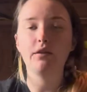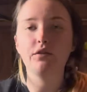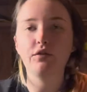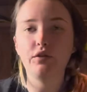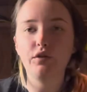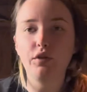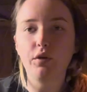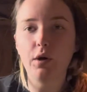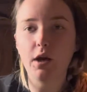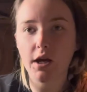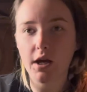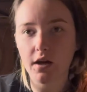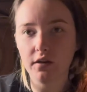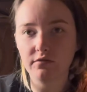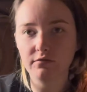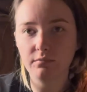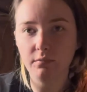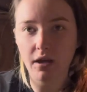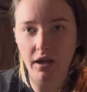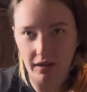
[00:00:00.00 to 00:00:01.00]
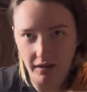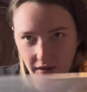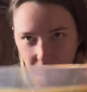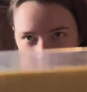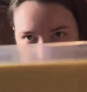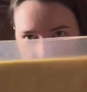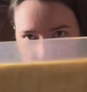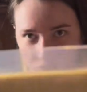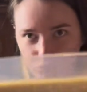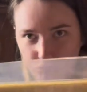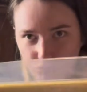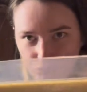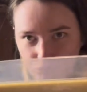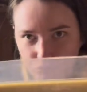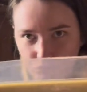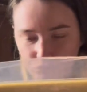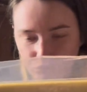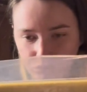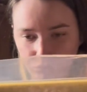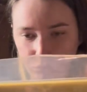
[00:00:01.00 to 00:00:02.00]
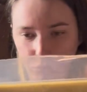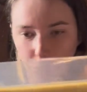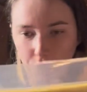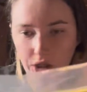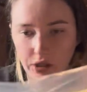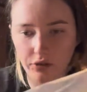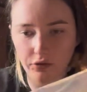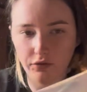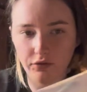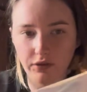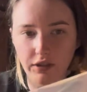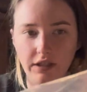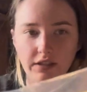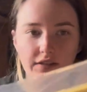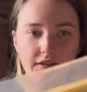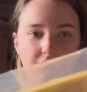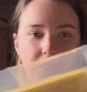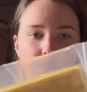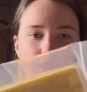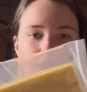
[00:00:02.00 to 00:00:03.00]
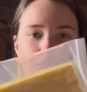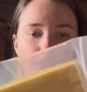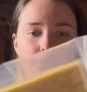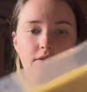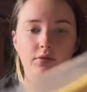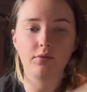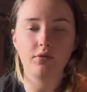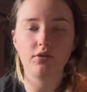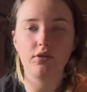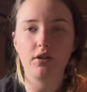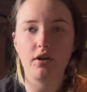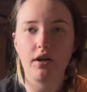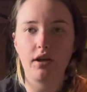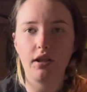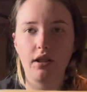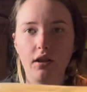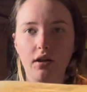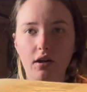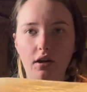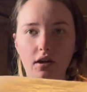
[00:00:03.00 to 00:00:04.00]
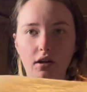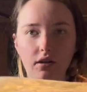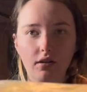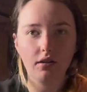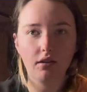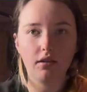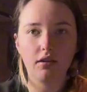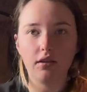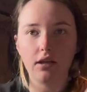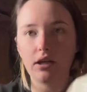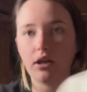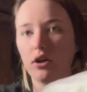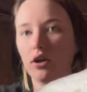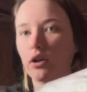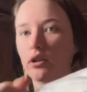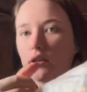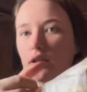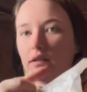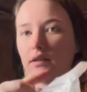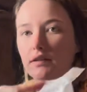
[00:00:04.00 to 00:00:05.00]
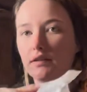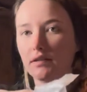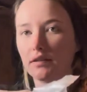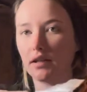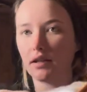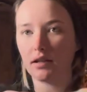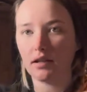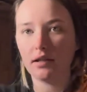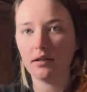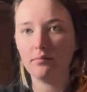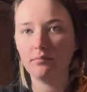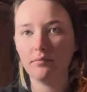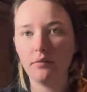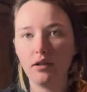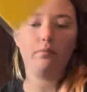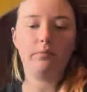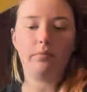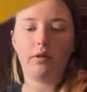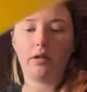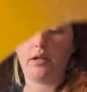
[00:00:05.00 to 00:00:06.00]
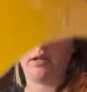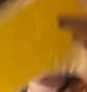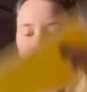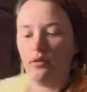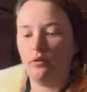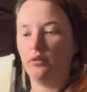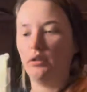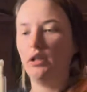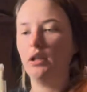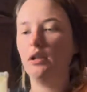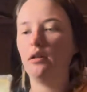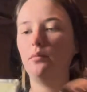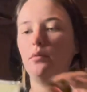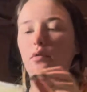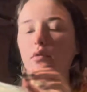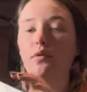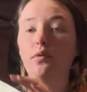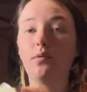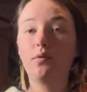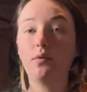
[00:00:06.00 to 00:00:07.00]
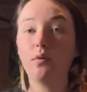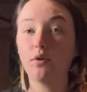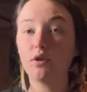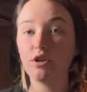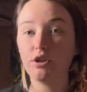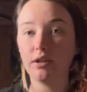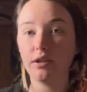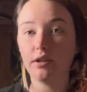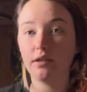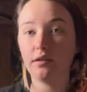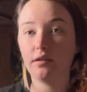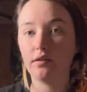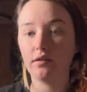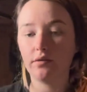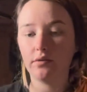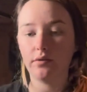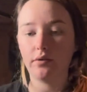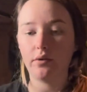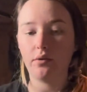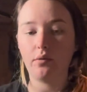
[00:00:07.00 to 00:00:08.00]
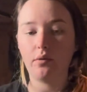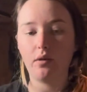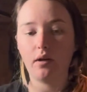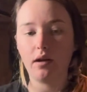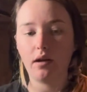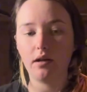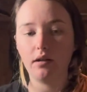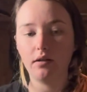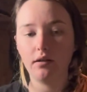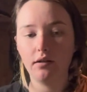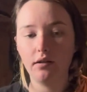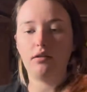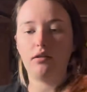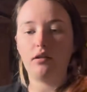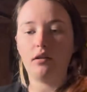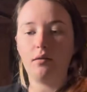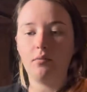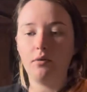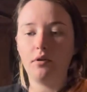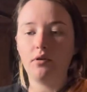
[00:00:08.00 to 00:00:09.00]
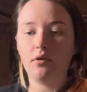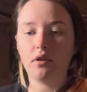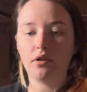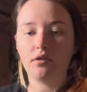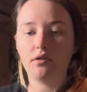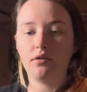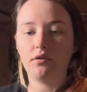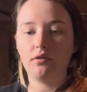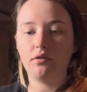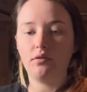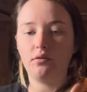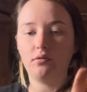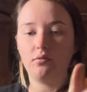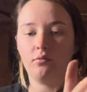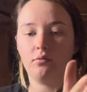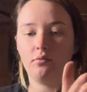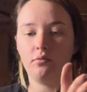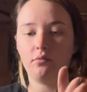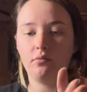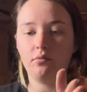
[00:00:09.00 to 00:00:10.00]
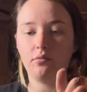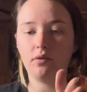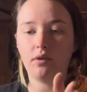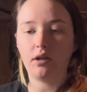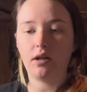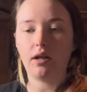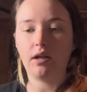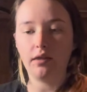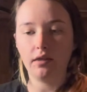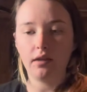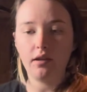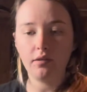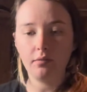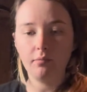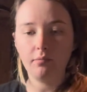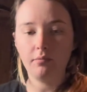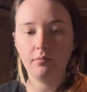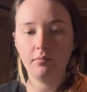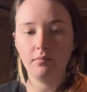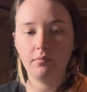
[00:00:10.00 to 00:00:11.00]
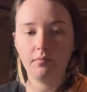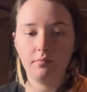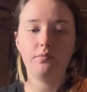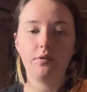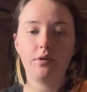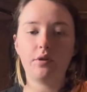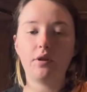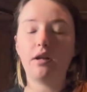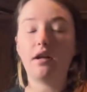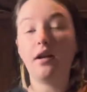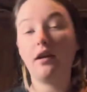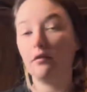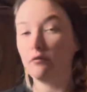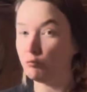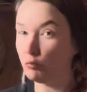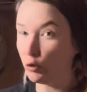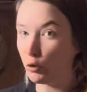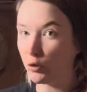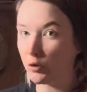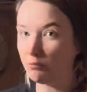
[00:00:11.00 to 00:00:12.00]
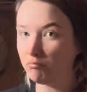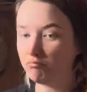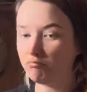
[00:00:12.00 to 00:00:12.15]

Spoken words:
So I have my brand new fake skins, which are a lot thicker this time, but it only comes with 4 sheets, so I am going to cut them so that I have more.